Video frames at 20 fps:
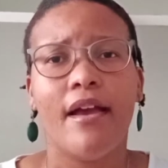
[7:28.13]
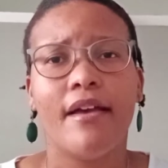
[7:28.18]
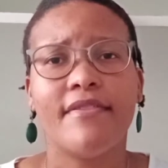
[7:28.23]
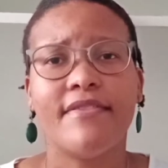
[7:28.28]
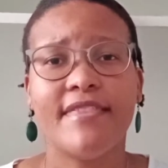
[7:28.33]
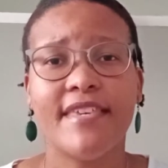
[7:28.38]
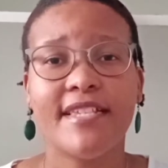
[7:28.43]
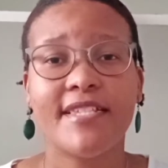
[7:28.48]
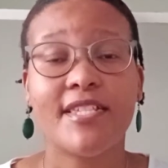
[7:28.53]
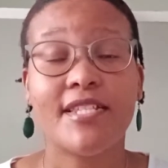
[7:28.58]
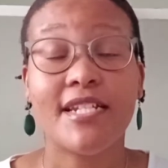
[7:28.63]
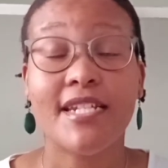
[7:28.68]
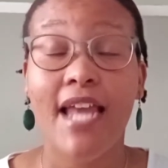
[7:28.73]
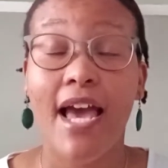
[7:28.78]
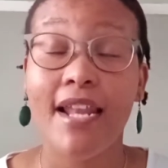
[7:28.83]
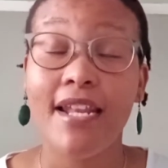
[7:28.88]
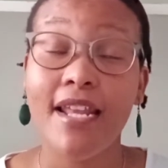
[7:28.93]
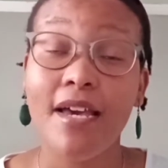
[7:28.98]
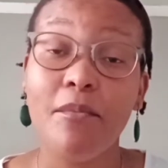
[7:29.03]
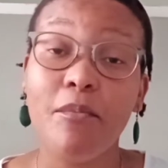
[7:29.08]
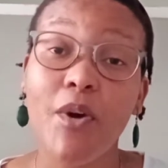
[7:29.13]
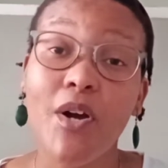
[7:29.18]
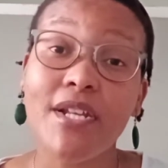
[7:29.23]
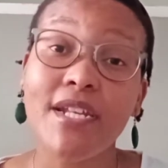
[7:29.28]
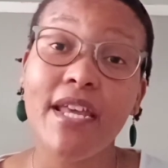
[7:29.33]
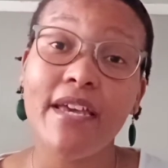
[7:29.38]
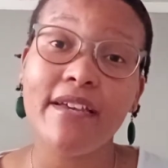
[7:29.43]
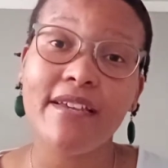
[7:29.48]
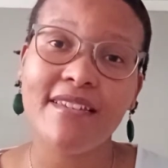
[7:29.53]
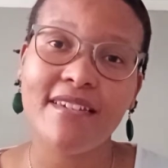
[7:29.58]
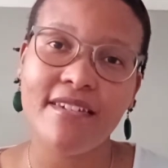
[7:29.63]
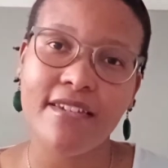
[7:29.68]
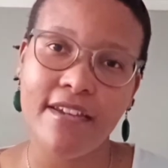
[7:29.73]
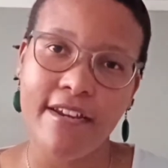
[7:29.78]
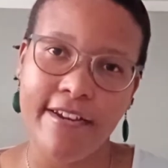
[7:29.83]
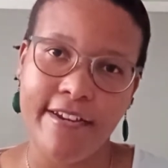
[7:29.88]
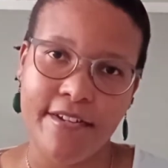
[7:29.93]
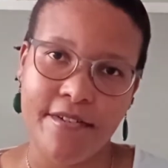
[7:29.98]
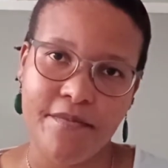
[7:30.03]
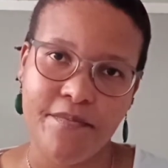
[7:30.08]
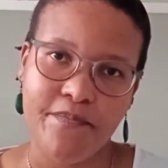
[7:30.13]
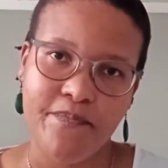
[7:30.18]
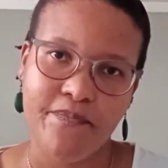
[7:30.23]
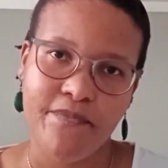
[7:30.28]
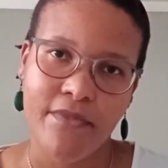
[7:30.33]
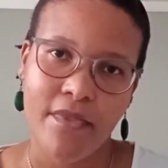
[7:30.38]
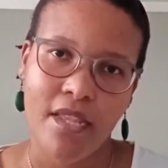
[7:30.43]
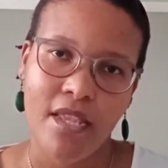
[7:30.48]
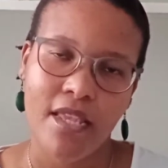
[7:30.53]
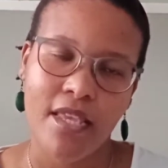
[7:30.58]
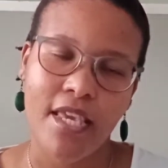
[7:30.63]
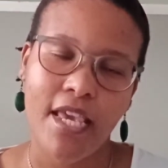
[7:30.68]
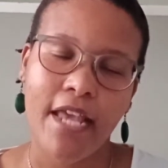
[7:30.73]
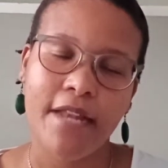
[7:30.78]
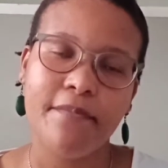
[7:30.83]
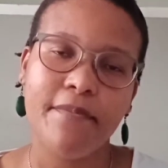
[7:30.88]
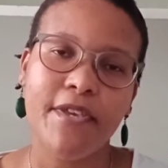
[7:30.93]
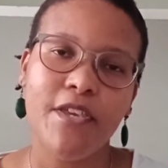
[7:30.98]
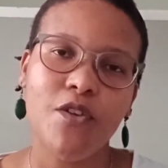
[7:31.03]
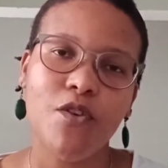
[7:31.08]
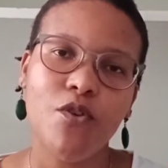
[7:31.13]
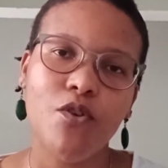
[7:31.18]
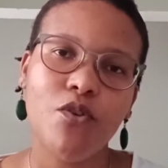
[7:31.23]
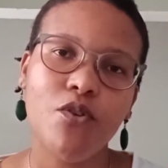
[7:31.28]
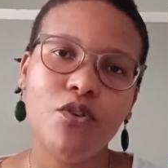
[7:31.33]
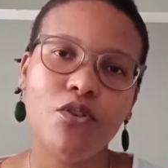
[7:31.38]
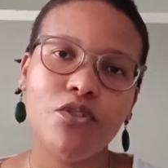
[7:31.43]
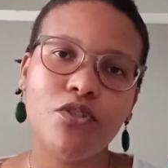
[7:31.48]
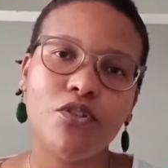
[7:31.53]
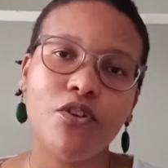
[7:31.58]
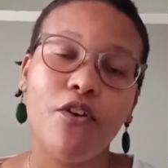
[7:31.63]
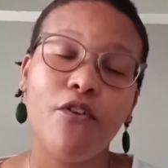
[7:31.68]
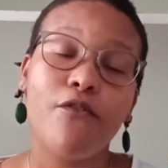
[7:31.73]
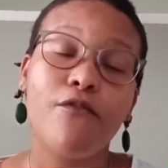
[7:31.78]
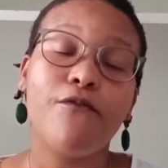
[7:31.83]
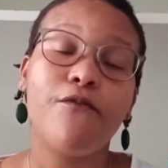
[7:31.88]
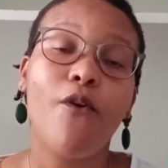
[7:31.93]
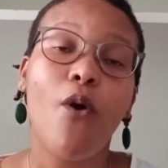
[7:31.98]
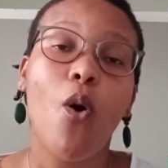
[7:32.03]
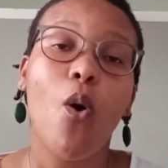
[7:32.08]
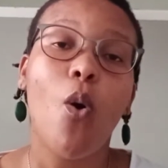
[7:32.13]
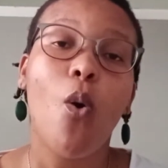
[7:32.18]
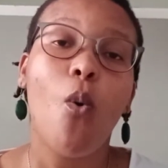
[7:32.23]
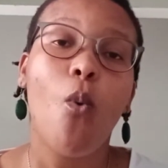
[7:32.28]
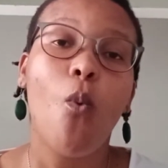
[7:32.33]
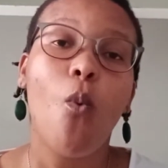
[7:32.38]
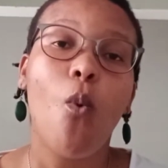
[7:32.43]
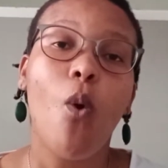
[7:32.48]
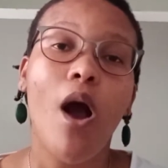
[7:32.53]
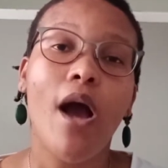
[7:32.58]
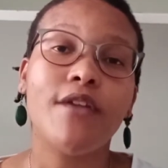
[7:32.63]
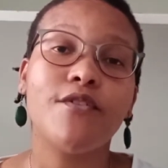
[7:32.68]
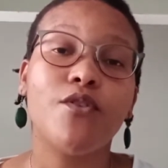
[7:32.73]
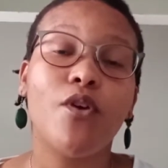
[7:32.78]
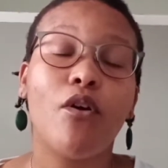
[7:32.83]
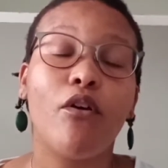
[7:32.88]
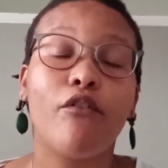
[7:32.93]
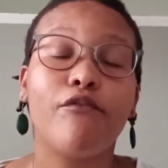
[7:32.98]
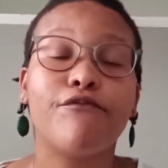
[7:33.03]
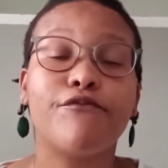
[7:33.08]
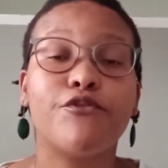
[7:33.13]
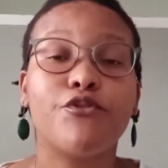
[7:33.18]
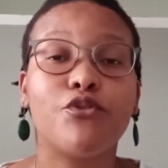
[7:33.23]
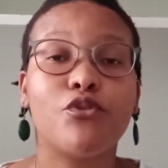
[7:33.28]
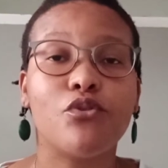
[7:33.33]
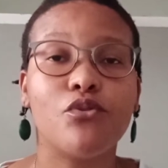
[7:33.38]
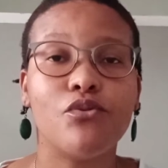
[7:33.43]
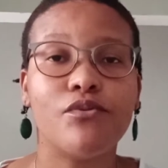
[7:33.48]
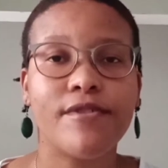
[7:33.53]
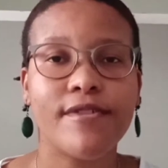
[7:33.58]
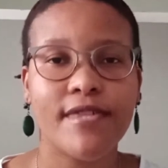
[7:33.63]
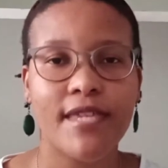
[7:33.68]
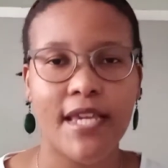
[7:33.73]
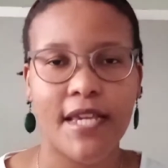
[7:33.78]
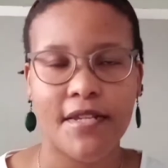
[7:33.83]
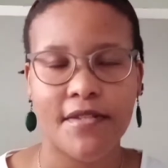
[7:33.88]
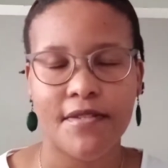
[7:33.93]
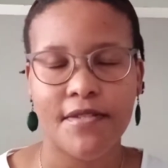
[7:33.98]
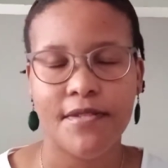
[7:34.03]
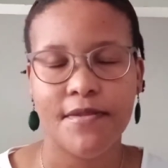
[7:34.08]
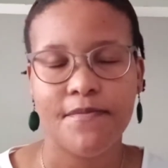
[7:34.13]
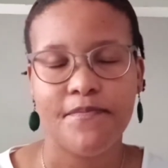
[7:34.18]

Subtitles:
This nula bona return can be used for one of two things.